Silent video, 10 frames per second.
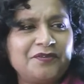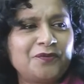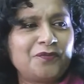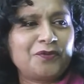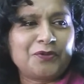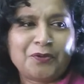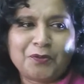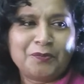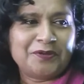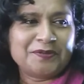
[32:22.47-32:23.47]
we don't want to
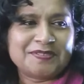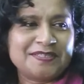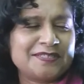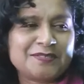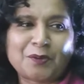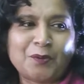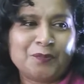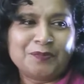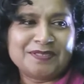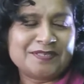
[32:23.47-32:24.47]
go because this is
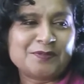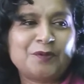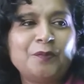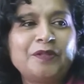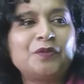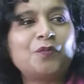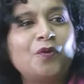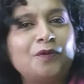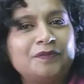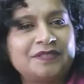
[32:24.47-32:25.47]
home. This is home, and the
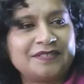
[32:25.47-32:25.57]
warmth